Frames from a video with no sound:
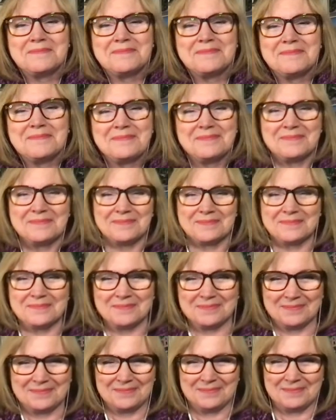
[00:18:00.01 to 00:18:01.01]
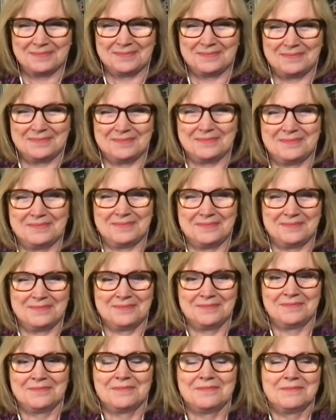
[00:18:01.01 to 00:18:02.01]

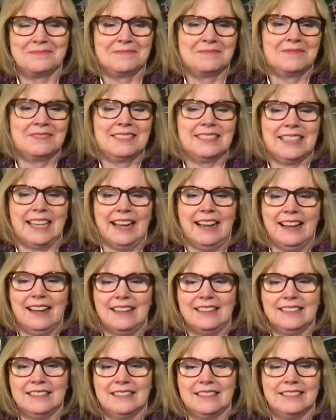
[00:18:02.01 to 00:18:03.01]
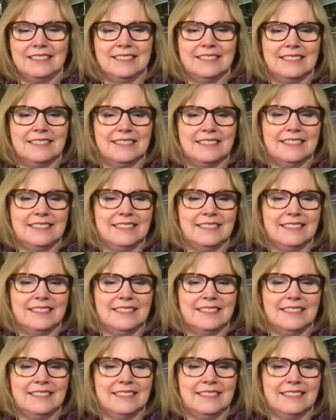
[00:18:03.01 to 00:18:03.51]
The person shown says nothing.